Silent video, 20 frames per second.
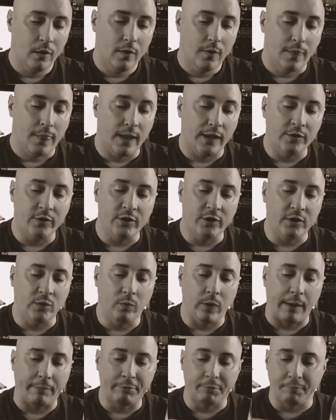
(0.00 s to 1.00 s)
Then she
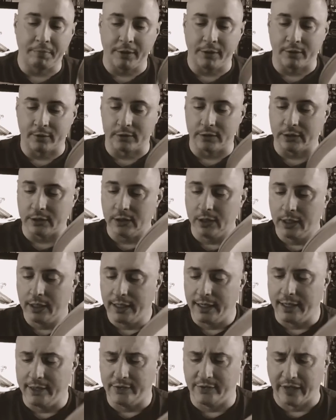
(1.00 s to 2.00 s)
wept bitterly
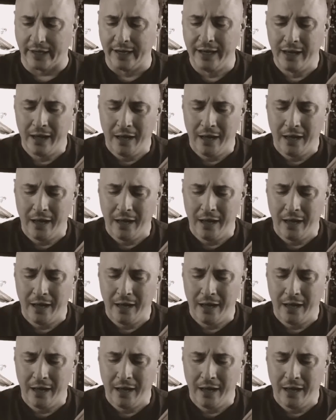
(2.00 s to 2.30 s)
and said,